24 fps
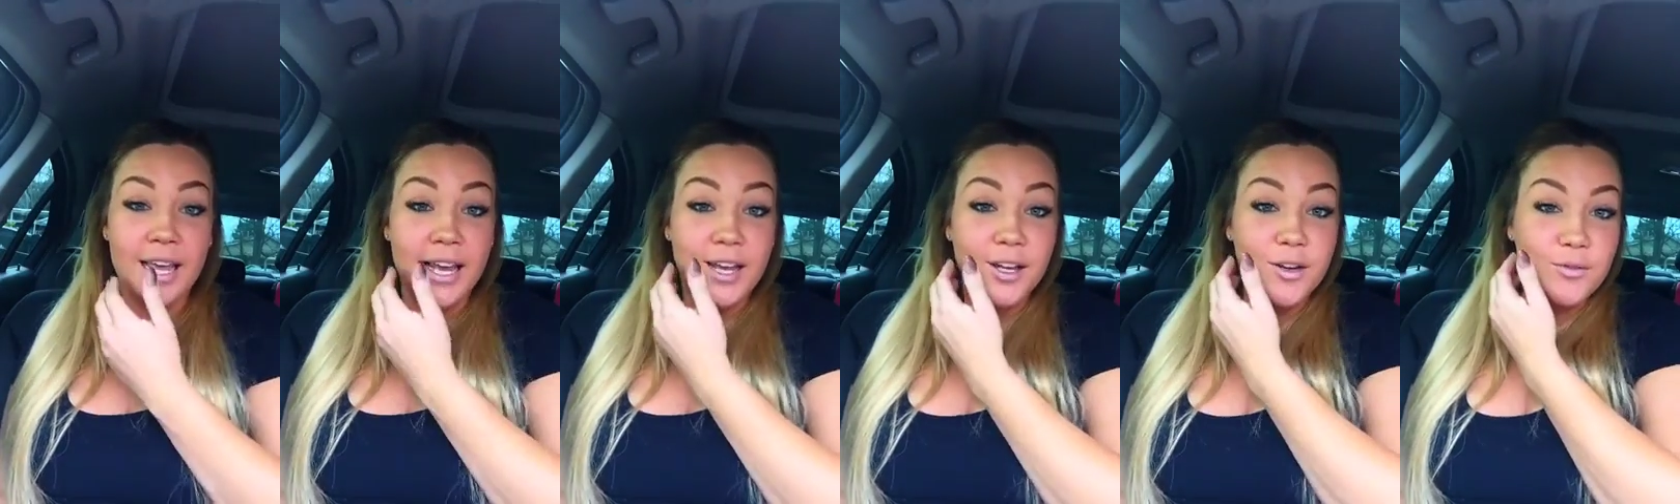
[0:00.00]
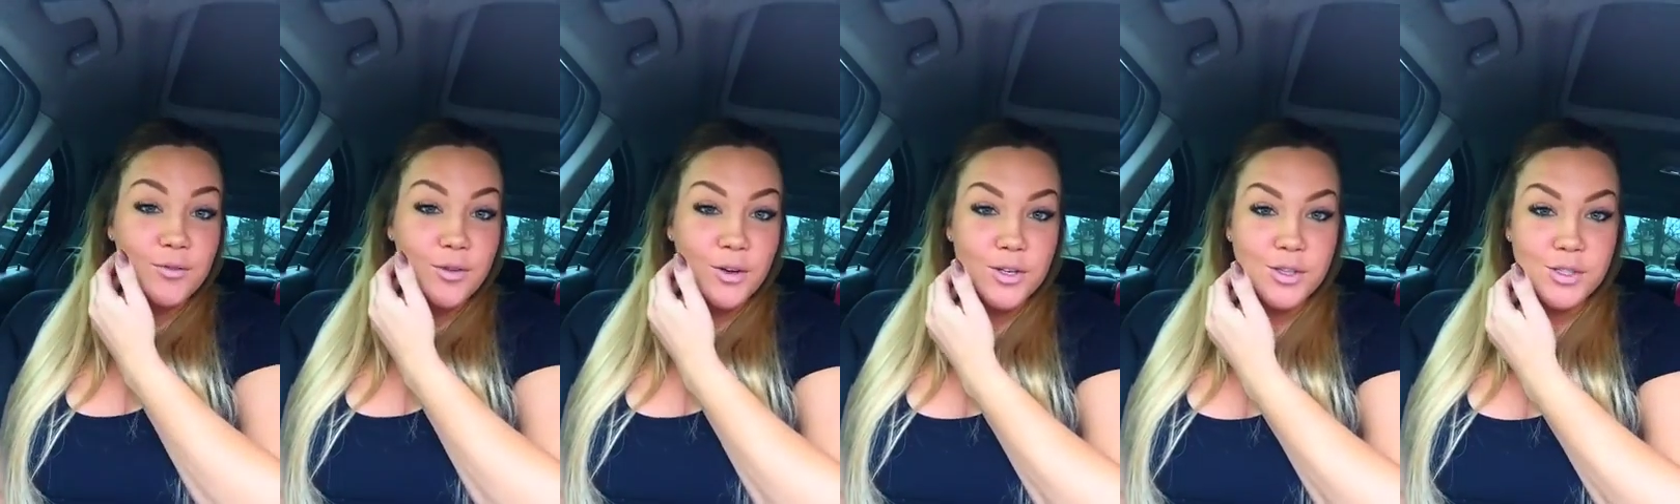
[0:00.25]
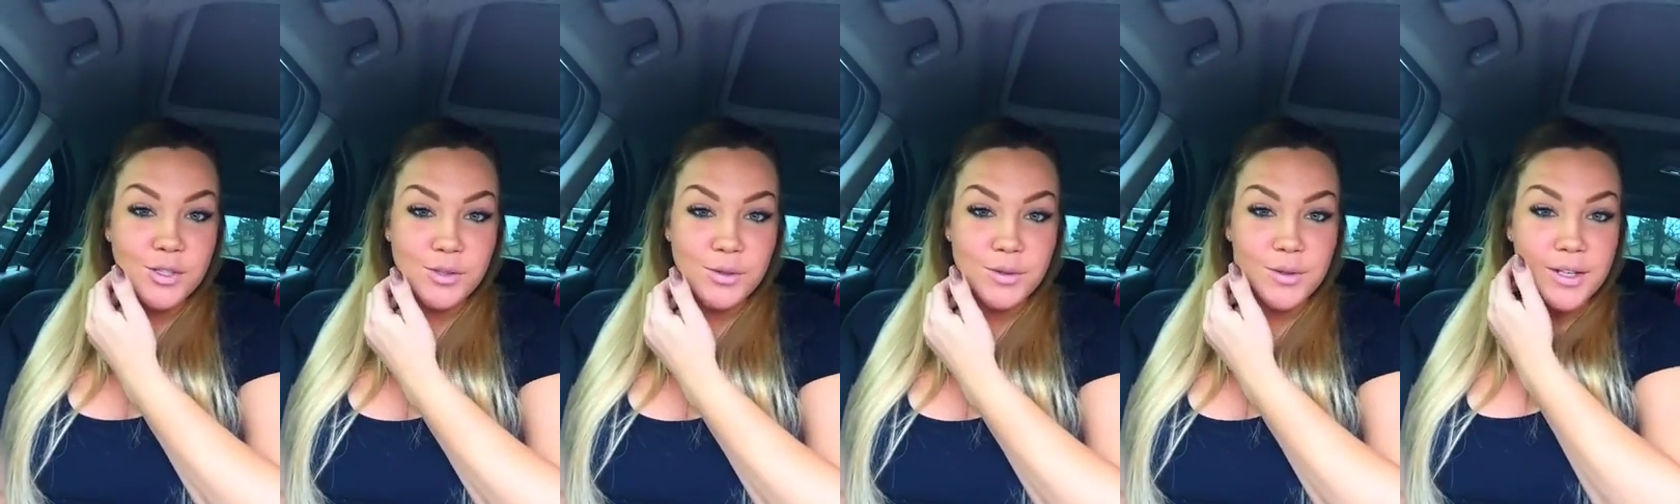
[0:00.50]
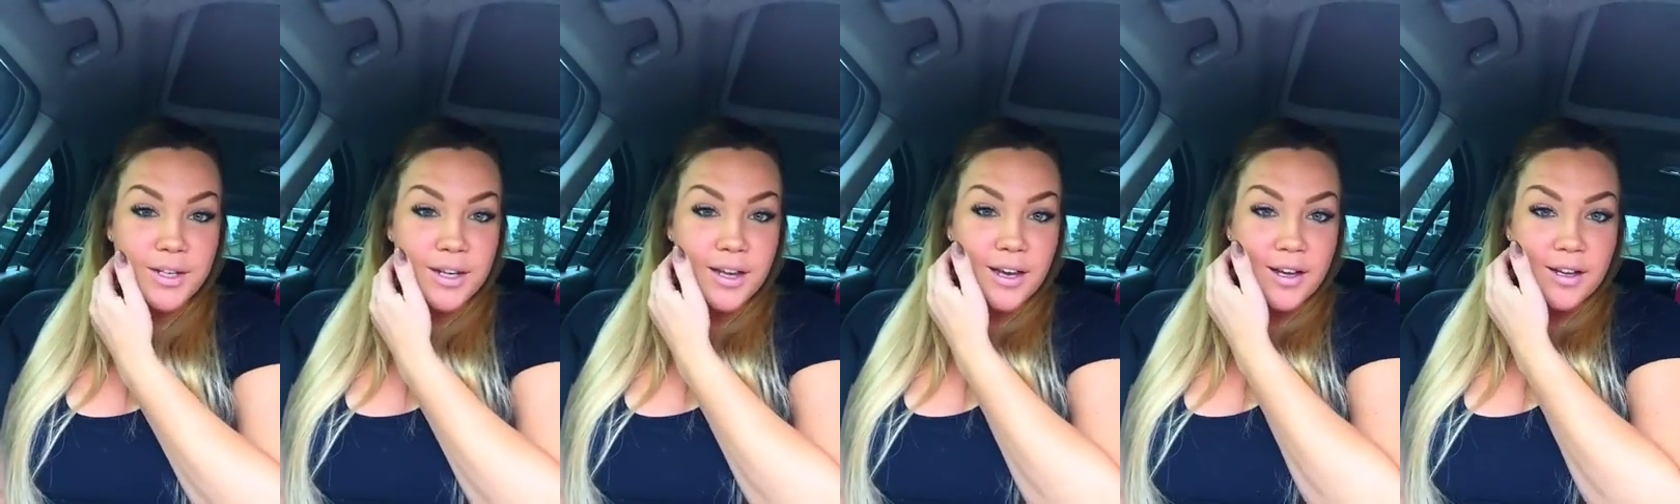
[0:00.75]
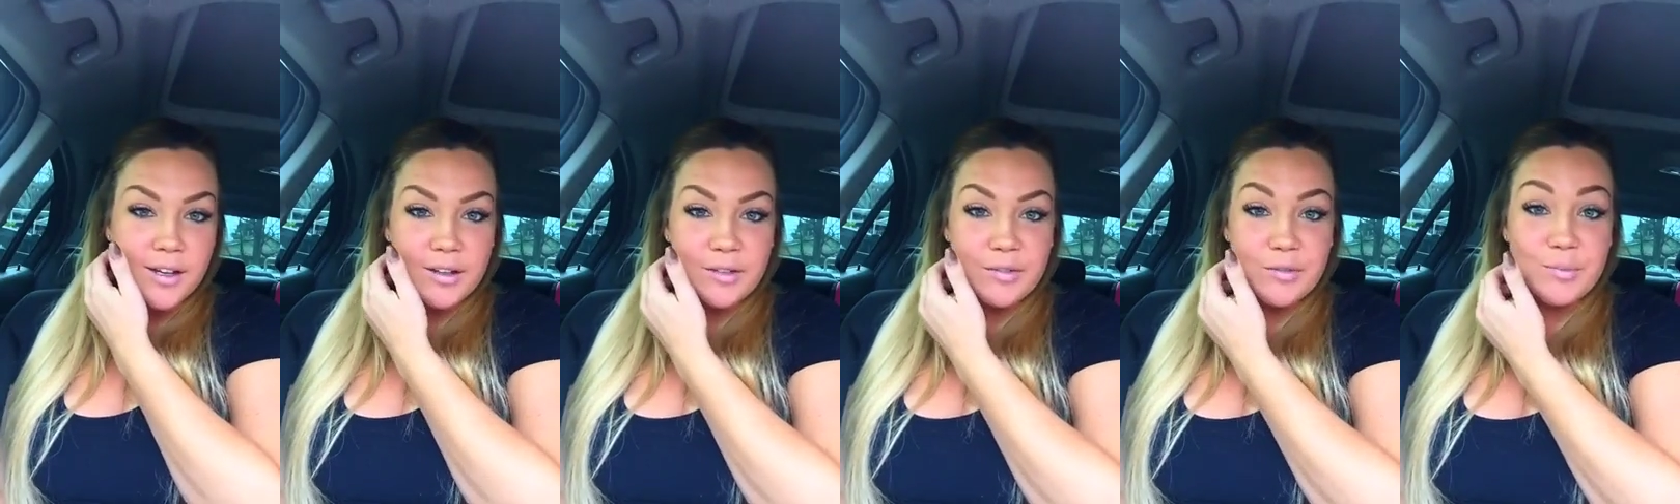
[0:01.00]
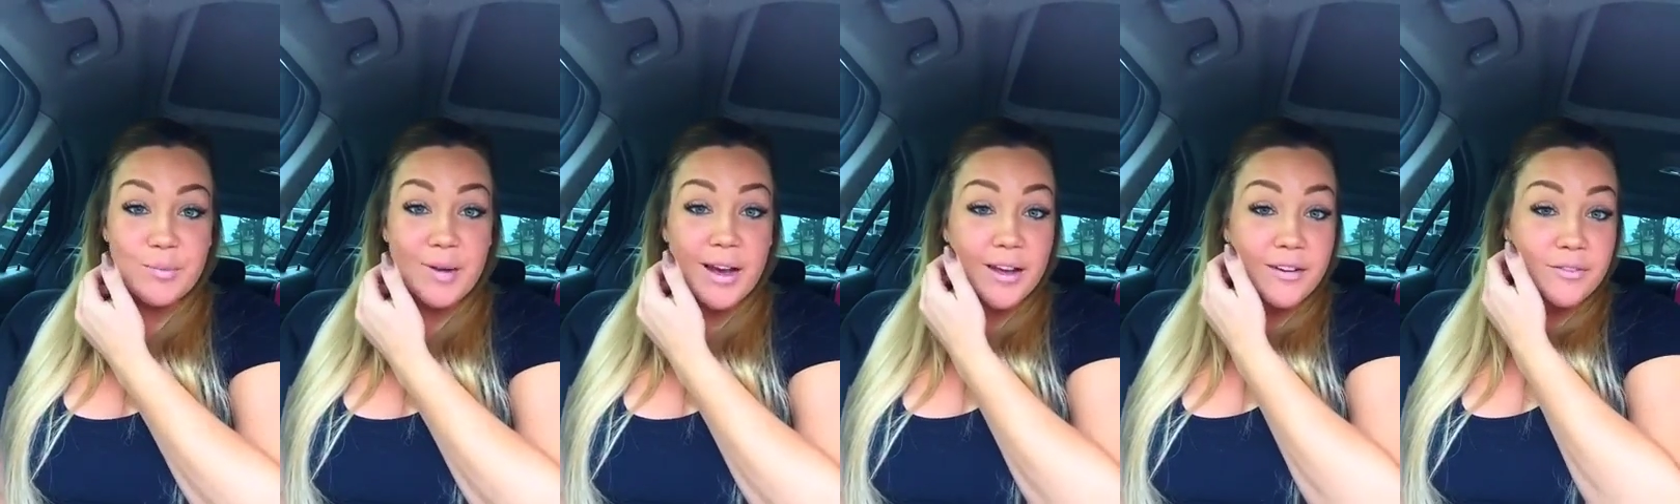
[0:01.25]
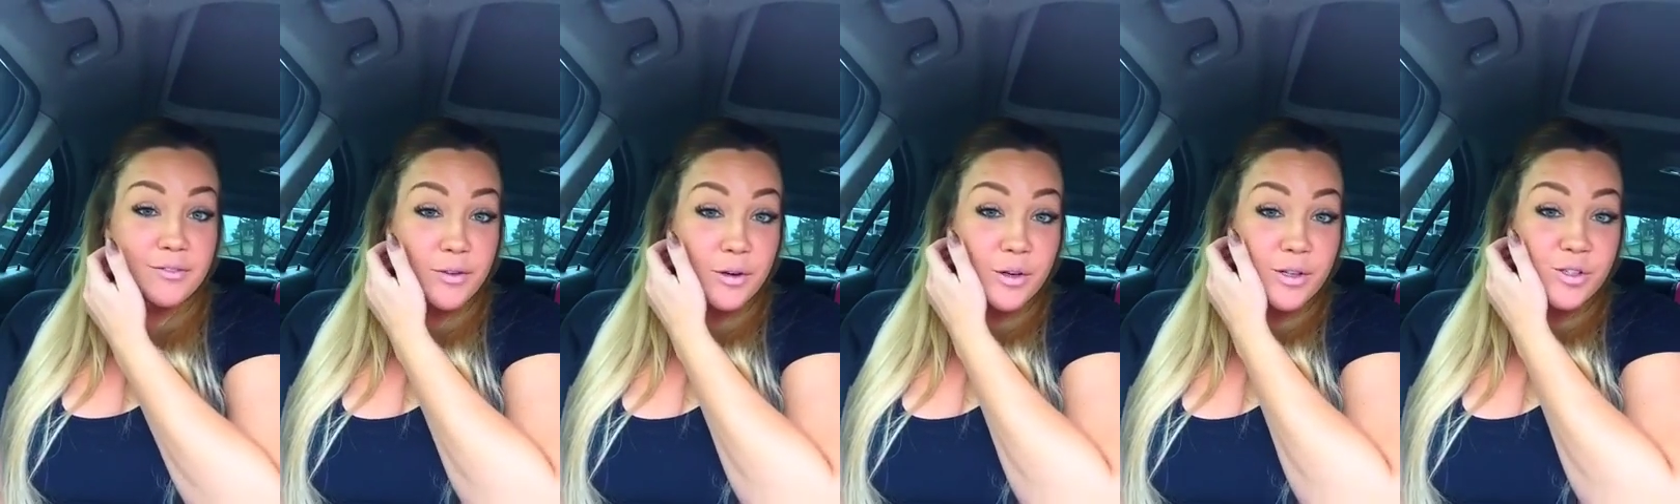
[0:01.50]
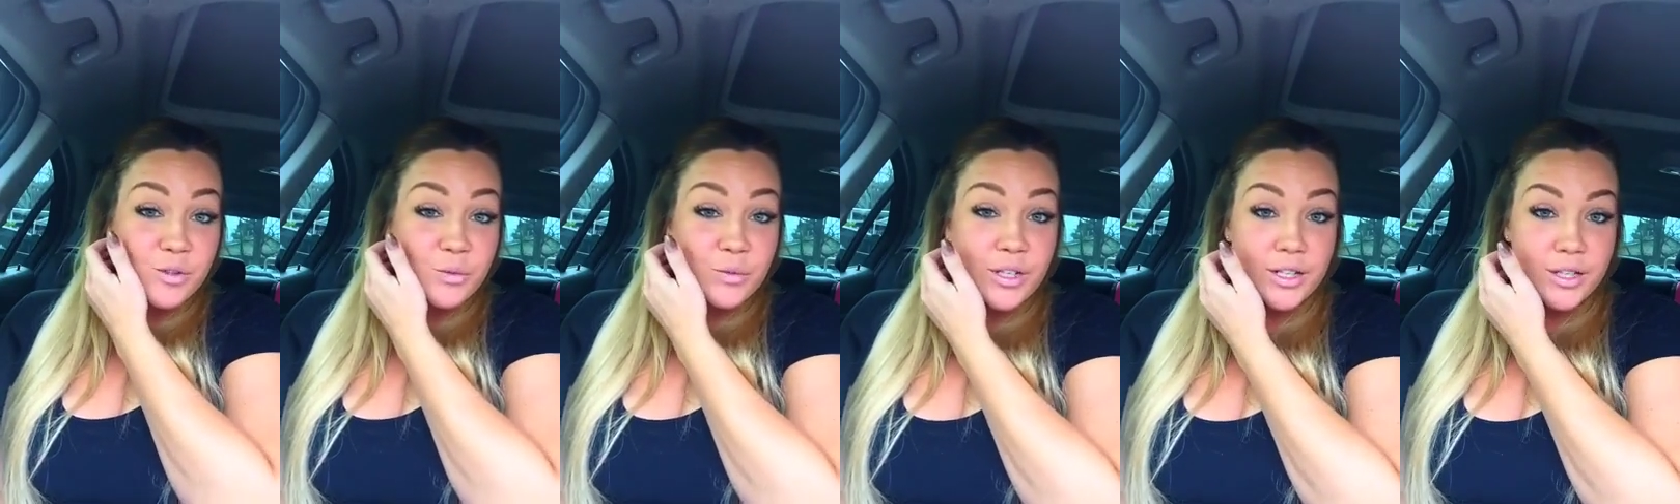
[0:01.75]
anniversary of my
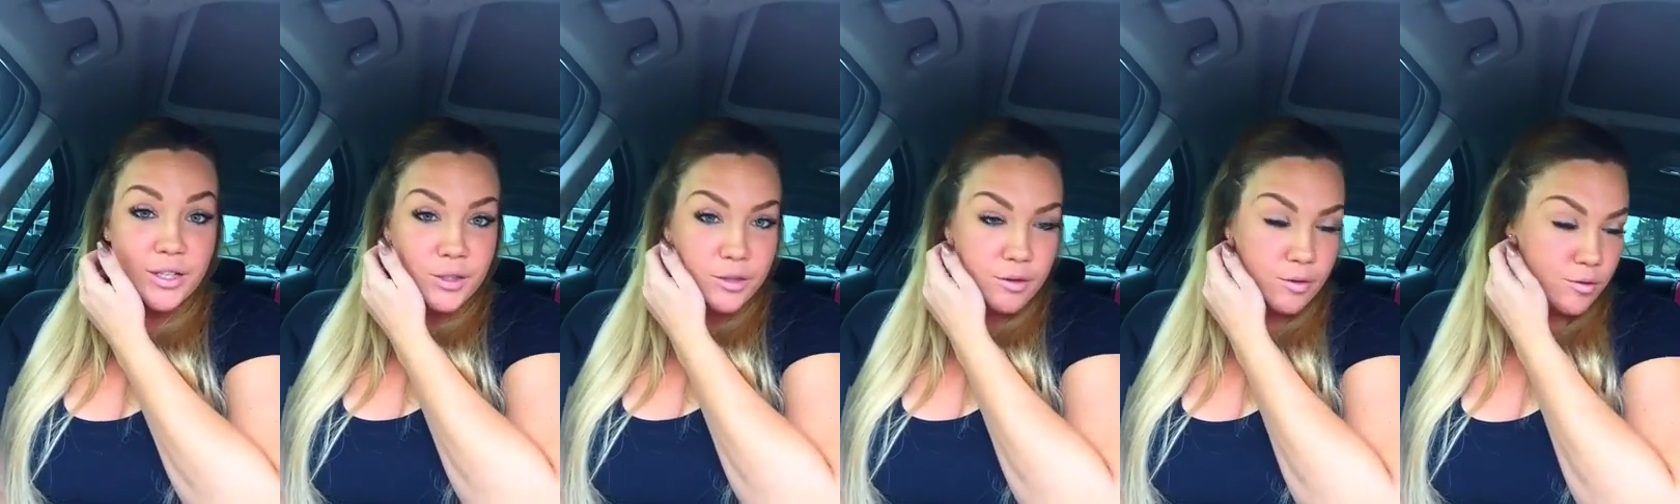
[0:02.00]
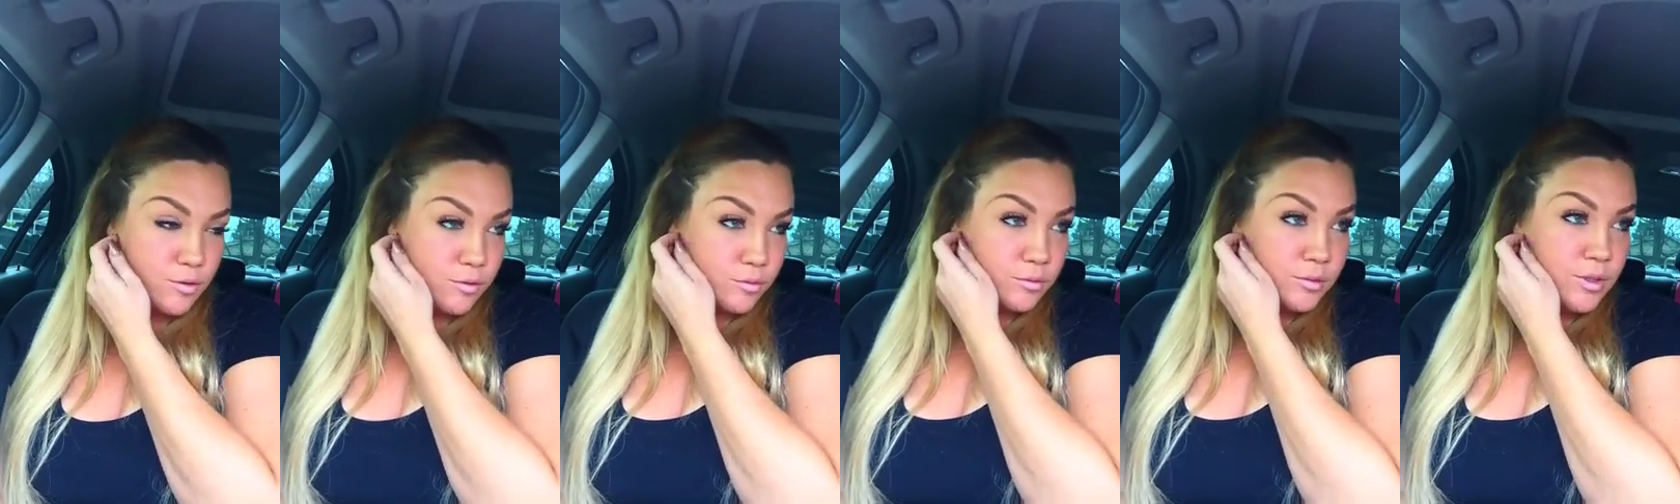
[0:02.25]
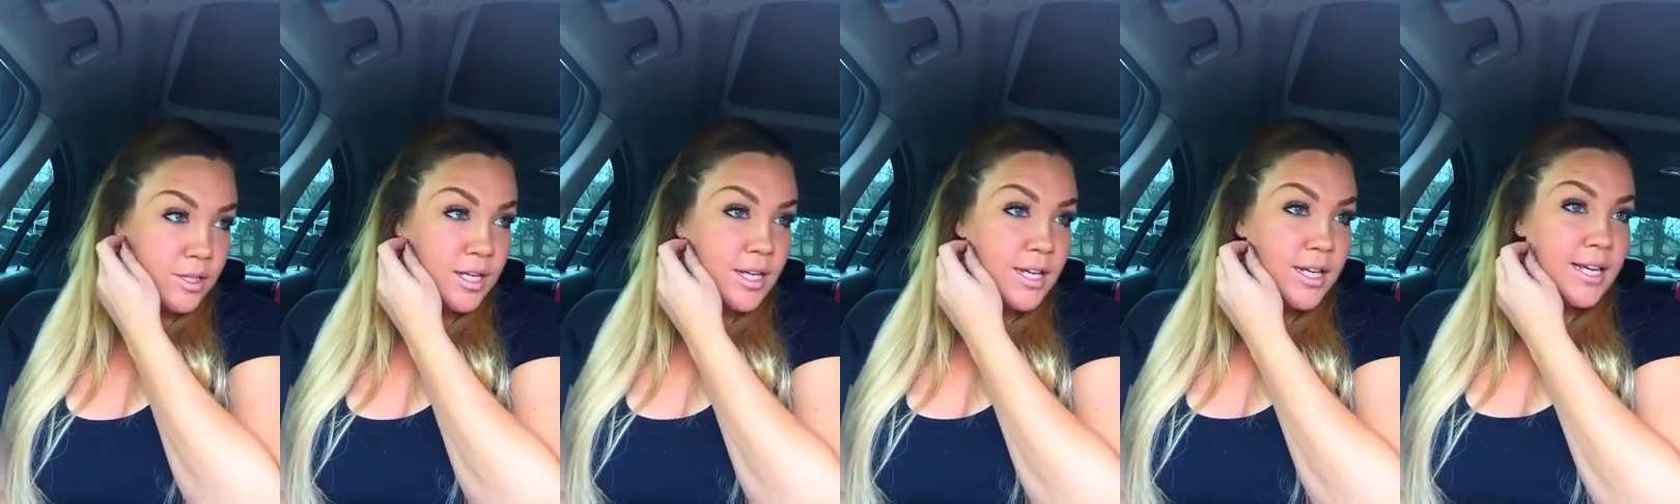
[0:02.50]
first video